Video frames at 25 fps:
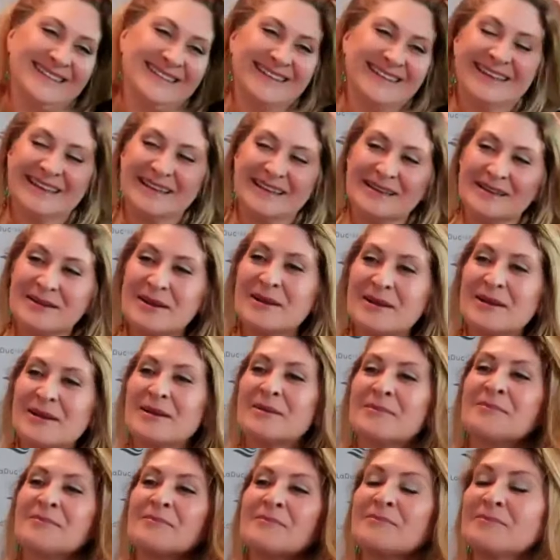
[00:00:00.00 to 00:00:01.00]

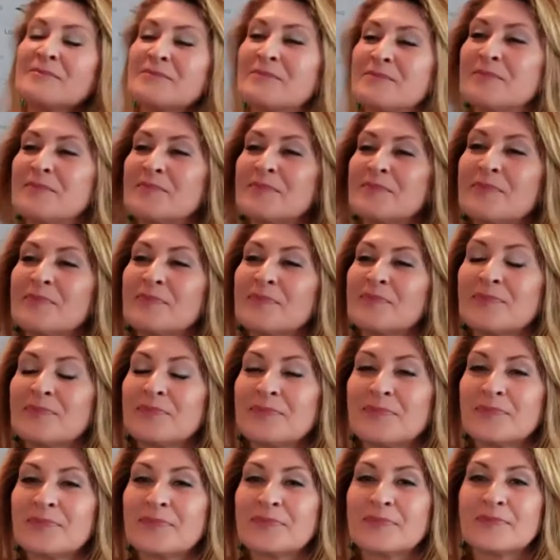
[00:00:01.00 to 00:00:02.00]

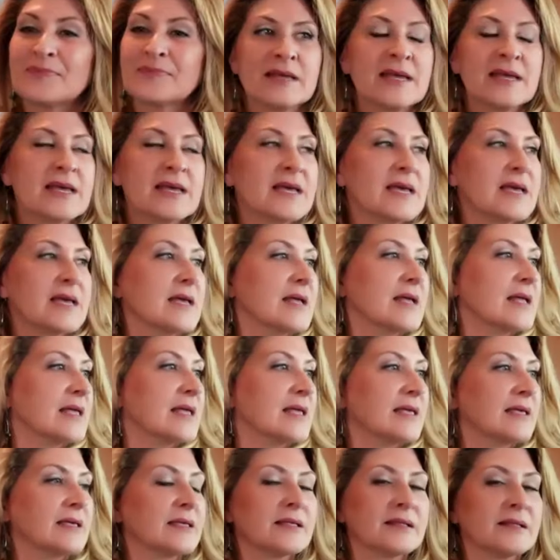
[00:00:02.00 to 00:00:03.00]

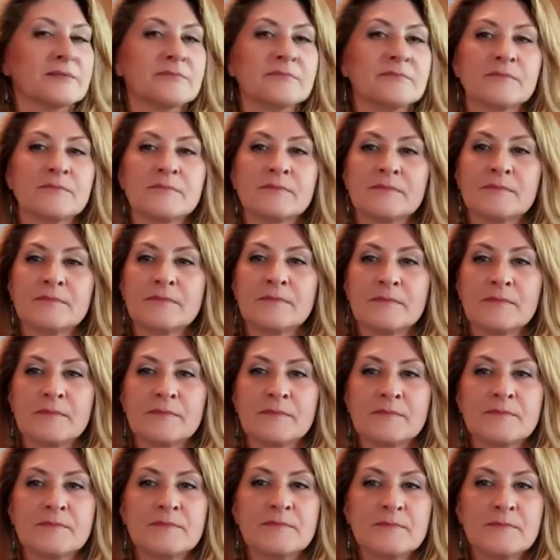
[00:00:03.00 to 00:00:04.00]

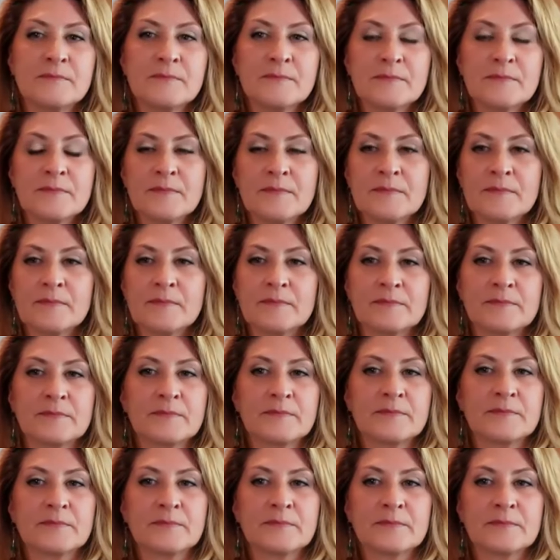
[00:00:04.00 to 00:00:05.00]

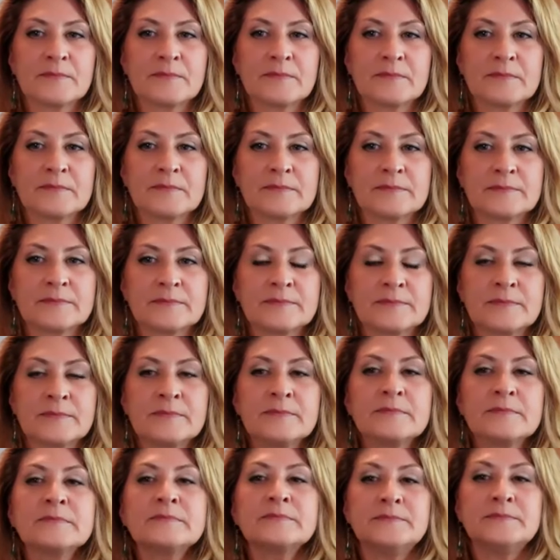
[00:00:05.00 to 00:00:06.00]

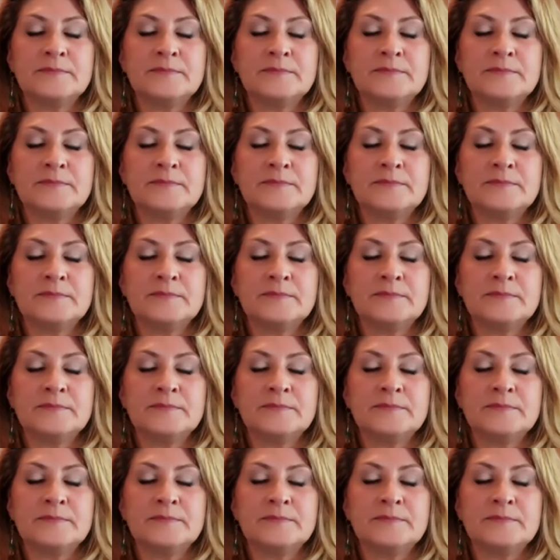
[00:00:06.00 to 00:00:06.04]
[no speech]